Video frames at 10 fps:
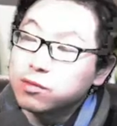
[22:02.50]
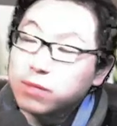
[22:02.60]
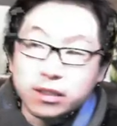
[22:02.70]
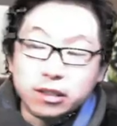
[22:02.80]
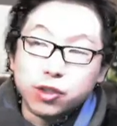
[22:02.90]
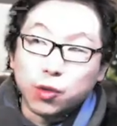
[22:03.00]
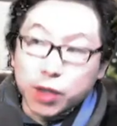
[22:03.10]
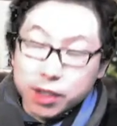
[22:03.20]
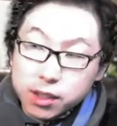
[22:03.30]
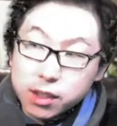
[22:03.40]
much
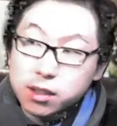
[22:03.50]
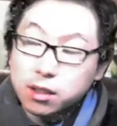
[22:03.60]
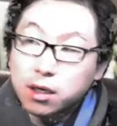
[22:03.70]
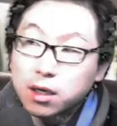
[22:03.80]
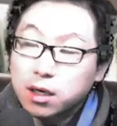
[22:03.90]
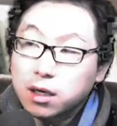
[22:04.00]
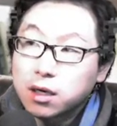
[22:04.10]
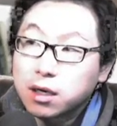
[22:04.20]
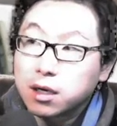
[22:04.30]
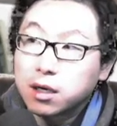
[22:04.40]
choice
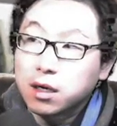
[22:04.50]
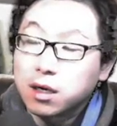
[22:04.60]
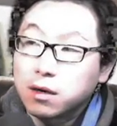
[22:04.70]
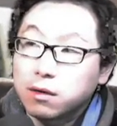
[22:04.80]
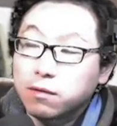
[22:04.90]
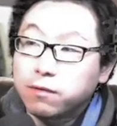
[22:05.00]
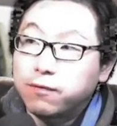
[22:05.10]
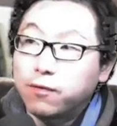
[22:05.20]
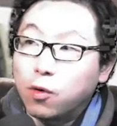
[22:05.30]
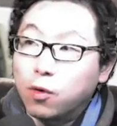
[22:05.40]

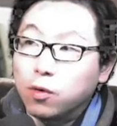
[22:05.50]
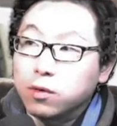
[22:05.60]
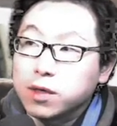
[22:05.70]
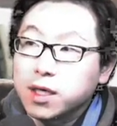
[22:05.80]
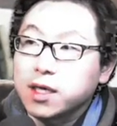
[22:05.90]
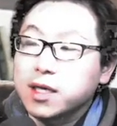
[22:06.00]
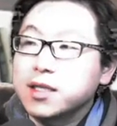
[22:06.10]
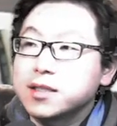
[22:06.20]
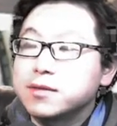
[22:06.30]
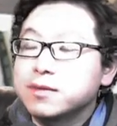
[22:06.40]
for it
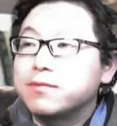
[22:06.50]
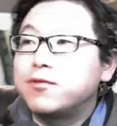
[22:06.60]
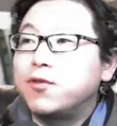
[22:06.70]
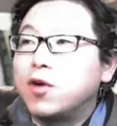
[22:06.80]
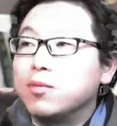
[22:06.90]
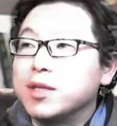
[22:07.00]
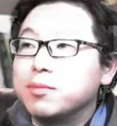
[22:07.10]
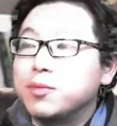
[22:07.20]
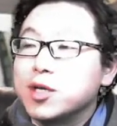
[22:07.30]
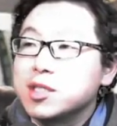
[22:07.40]
is from the
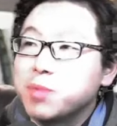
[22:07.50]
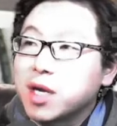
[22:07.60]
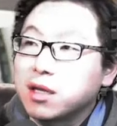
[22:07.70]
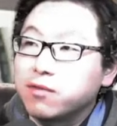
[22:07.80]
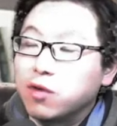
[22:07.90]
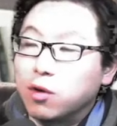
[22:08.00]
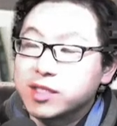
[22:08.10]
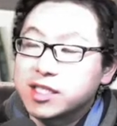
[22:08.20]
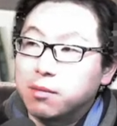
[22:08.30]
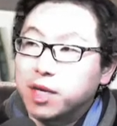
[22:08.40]
perspective of
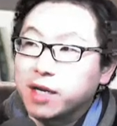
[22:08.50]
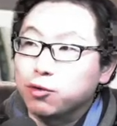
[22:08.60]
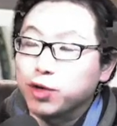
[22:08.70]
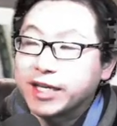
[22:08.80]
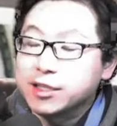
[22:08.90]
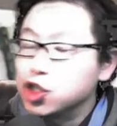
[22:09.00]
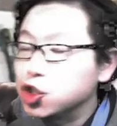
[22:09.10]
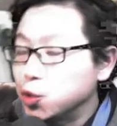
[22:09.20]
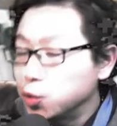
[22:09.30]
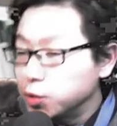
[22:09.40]
somebody who can
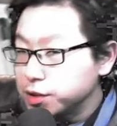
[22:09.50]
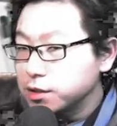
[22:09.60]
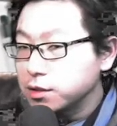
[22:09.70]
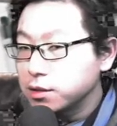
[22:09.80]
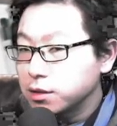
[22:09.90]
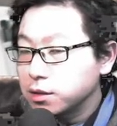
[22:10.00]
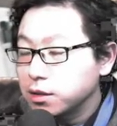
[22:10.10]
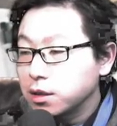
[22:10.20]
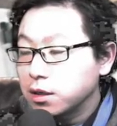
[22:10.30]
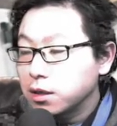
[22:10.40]
choose.
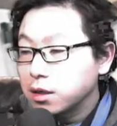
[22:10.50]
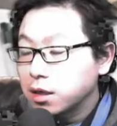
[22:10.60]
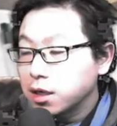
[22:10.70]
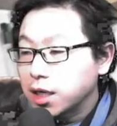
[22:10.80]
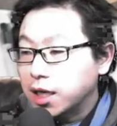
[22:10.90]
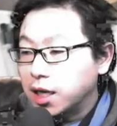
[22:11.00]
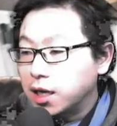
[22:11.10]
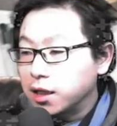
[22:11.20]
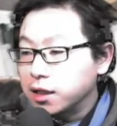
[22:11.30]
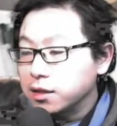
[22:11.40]

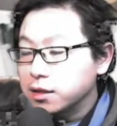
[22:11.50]
Romanticizing